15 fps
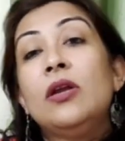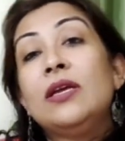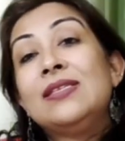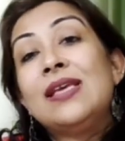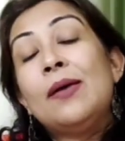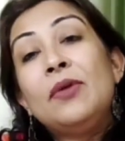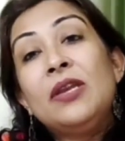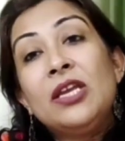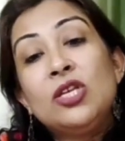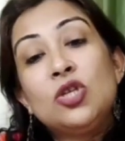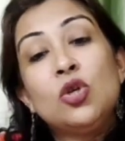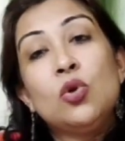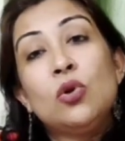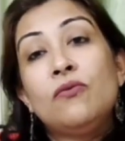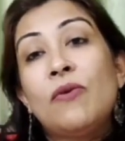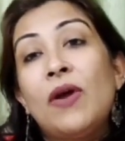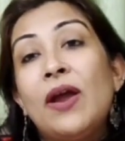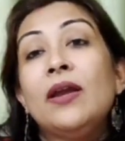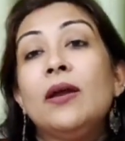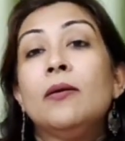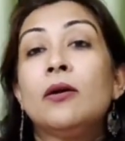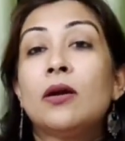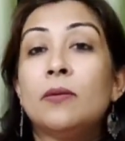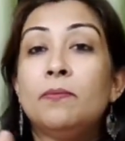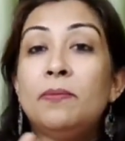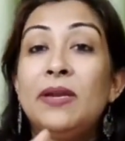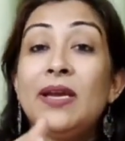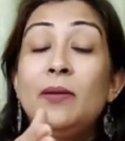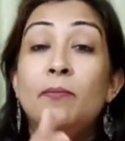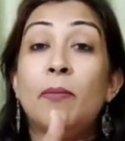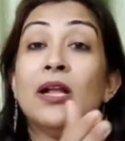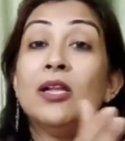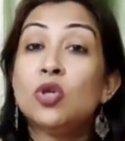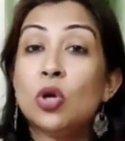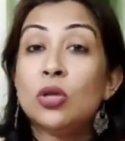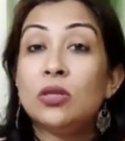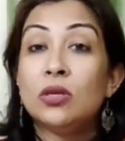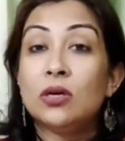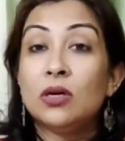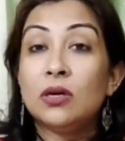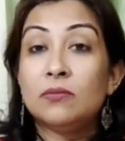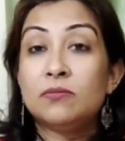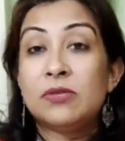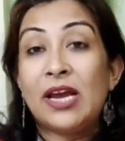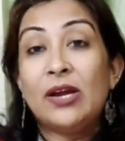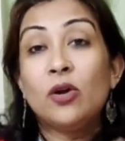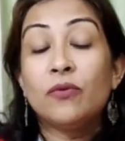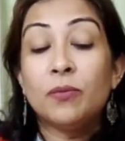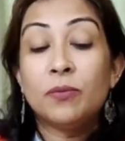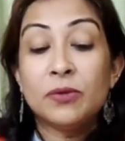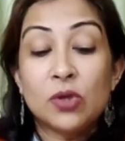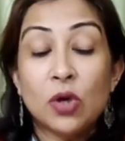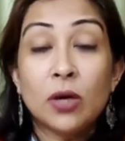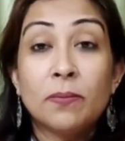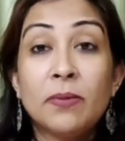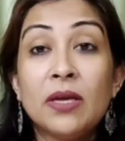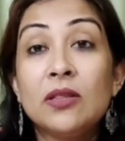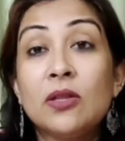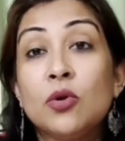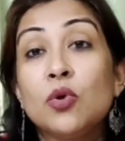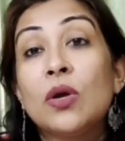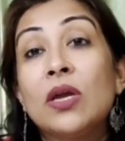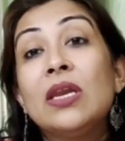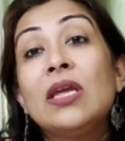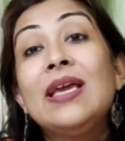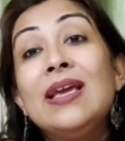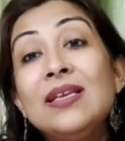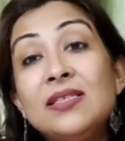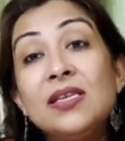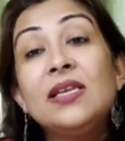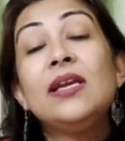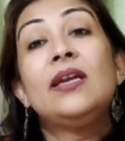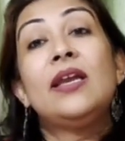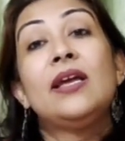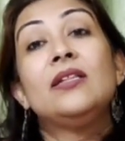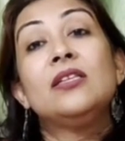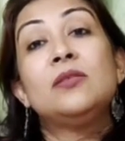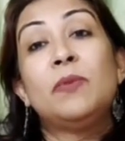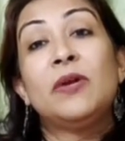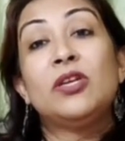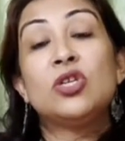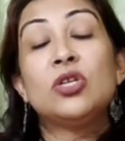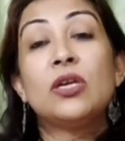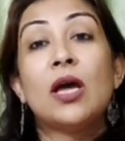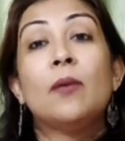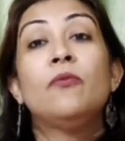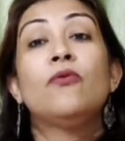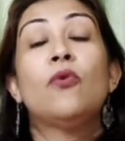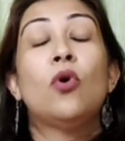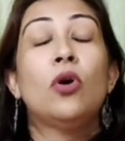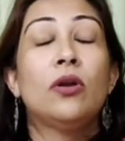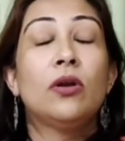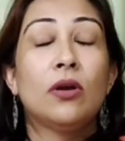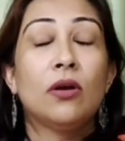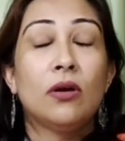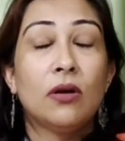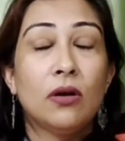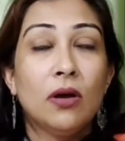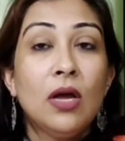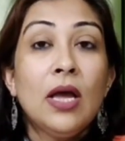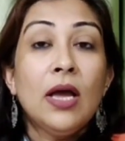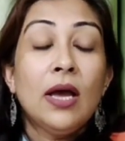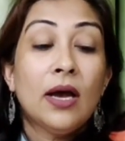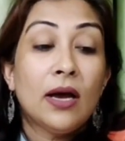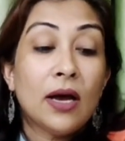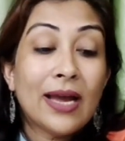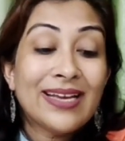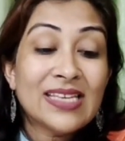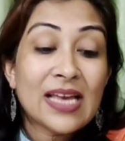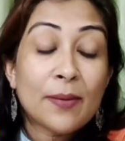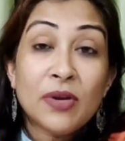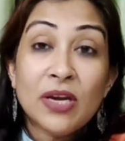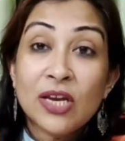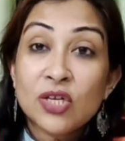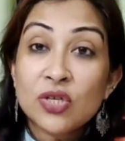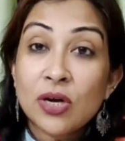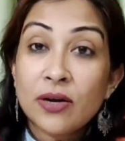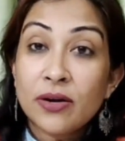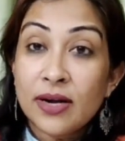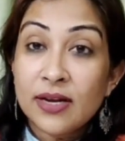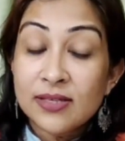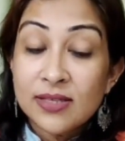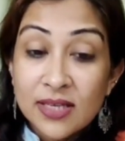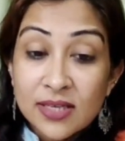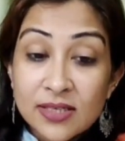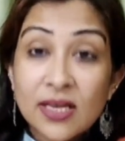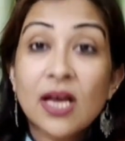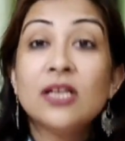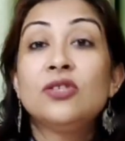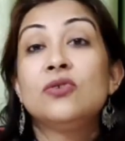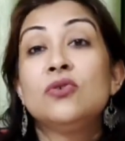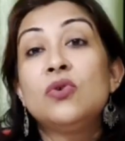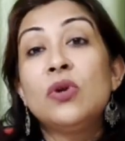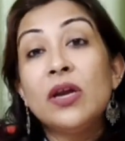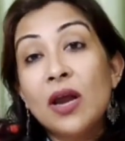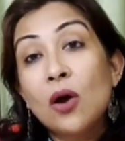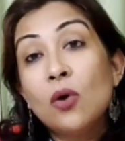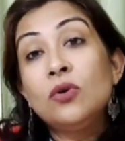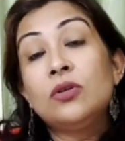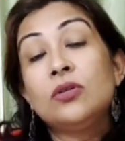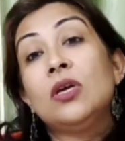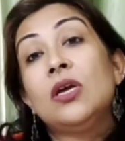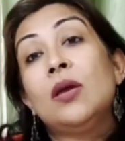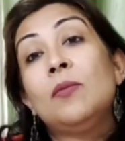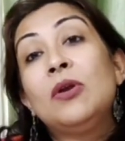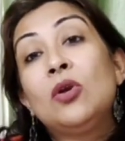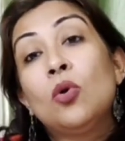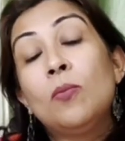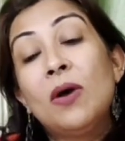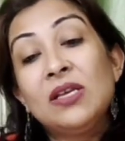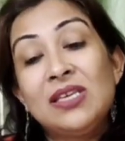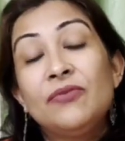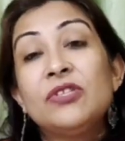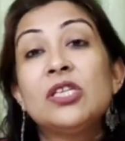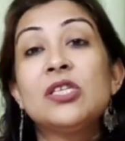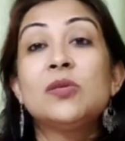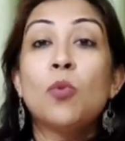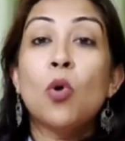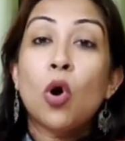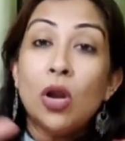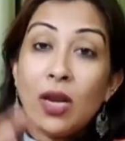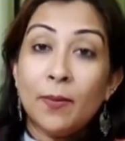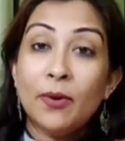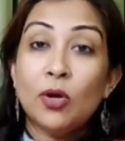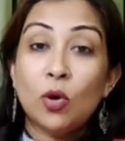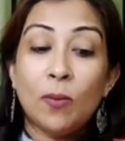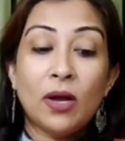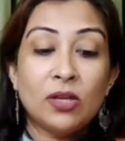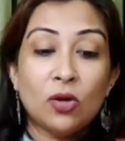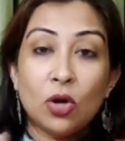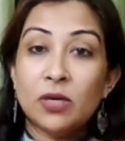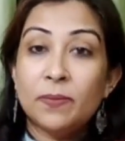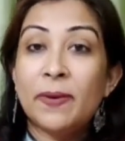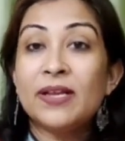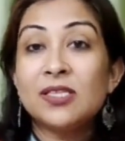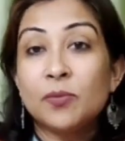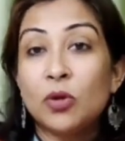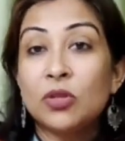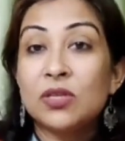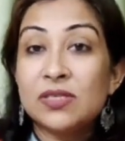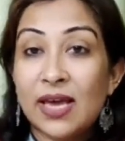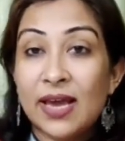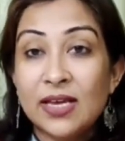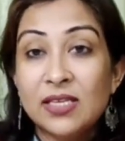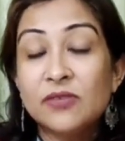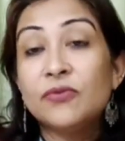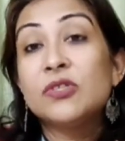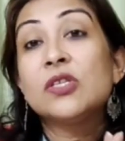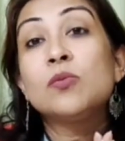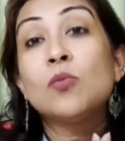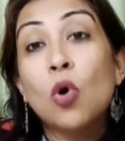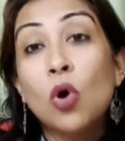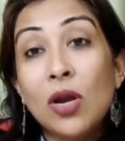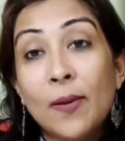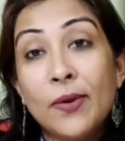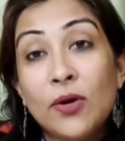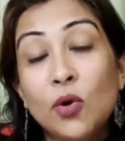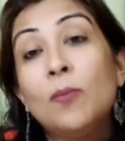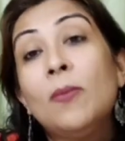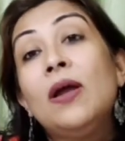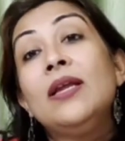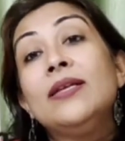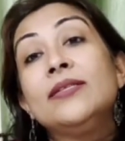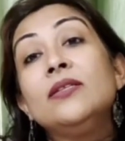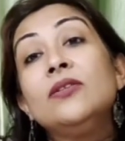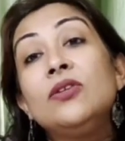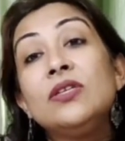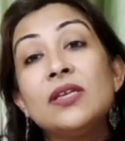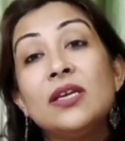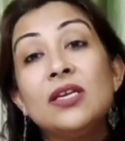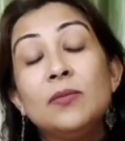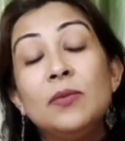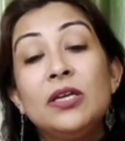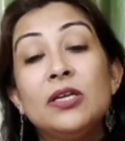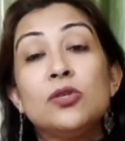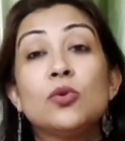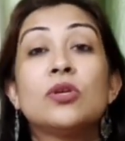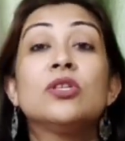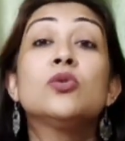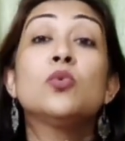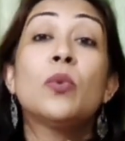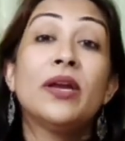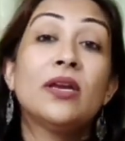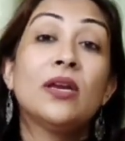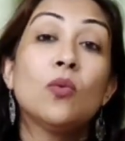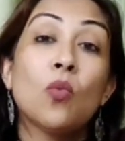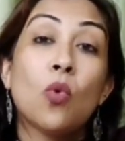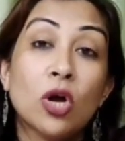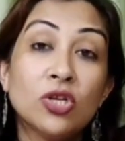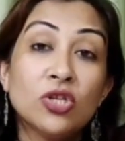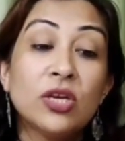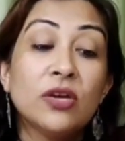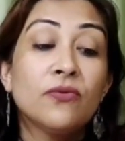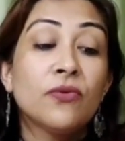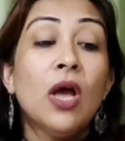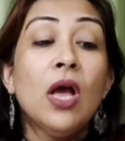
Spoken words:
examination, you'll find a complete bulge on the site of episiotomy that you can easily take this patient up for examination under anesthesia. Just drain out the hematoma. See, if it's a small hematoma, it all depends upon the size. If it's a small hematoma less than 3 centimeters, you can just wait and watch, give